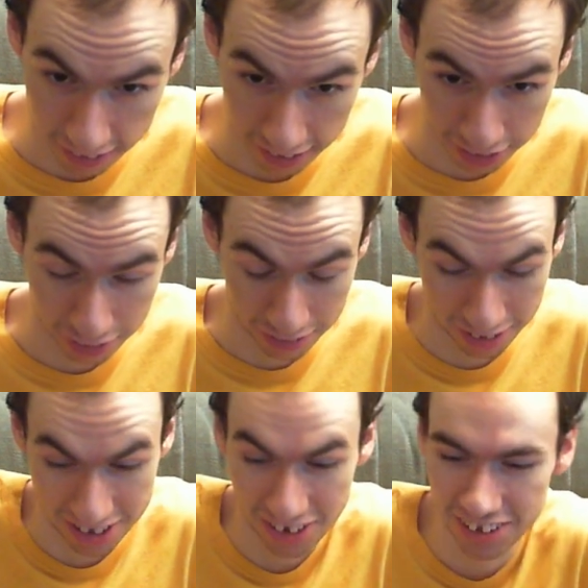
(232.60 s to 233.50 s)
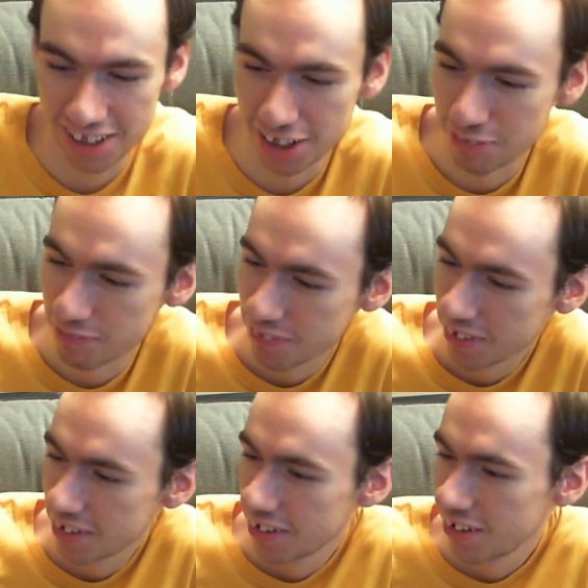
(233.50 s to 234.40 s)
like a young kid.
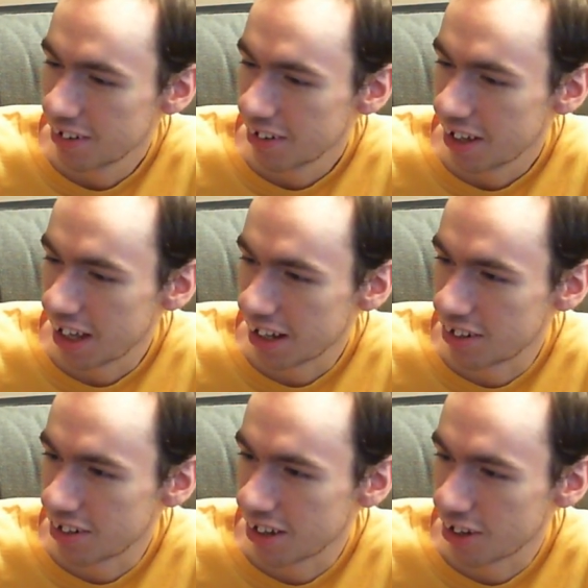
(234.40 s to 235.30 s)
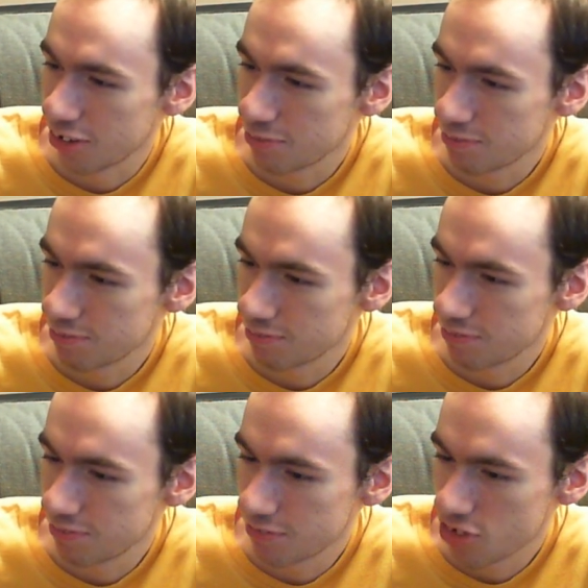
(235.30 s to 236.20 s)
And
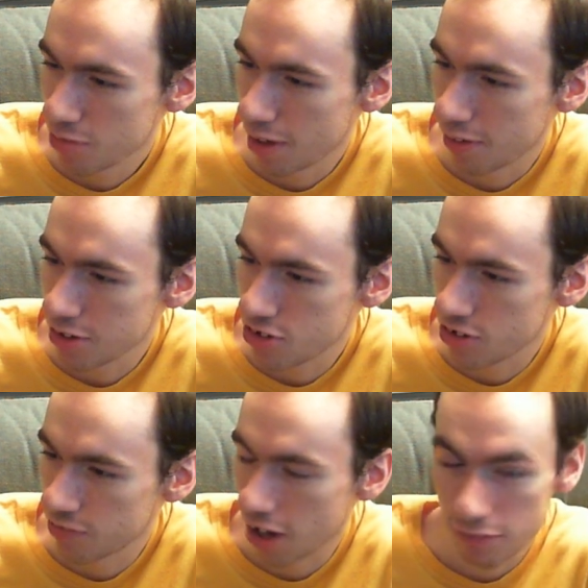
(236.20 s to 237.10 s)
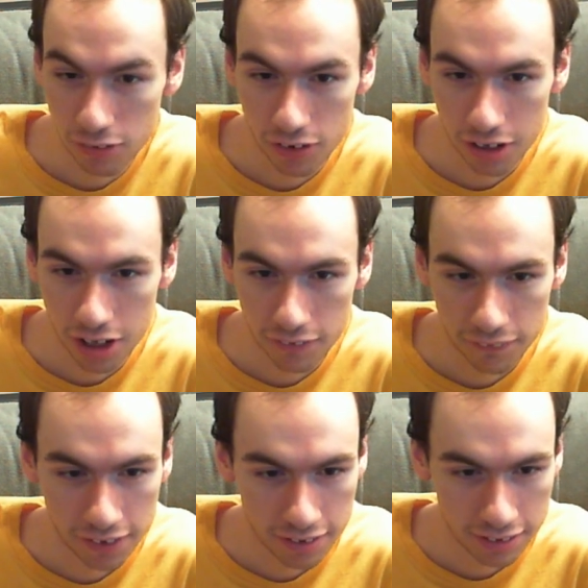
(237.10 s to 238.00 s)
somehow it survived long enough
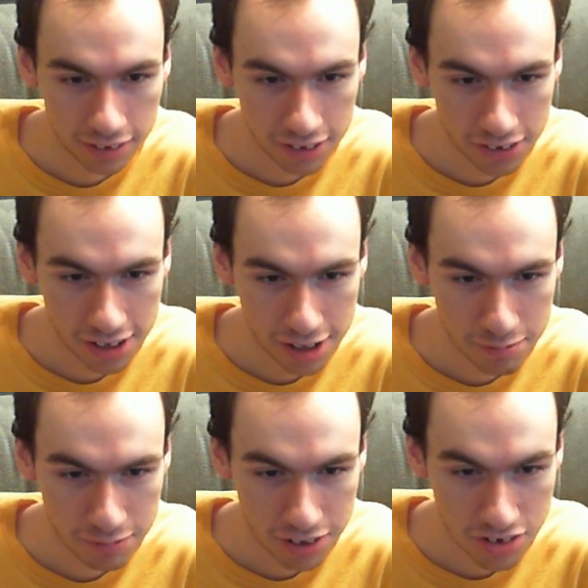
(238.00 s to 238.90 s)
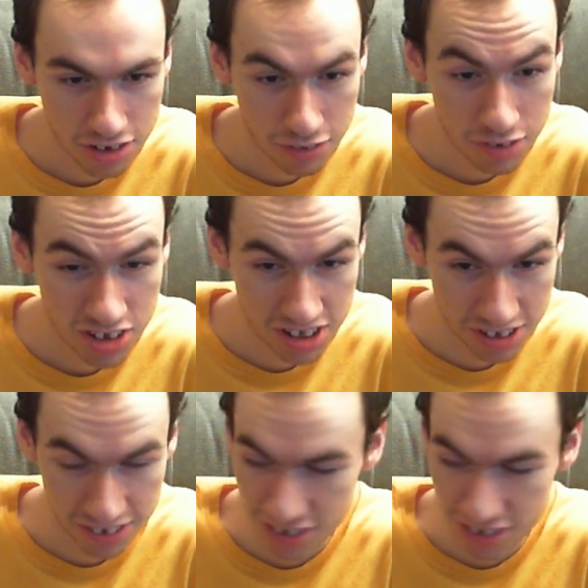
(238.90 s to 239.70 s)
that here I am tasting whiskey on this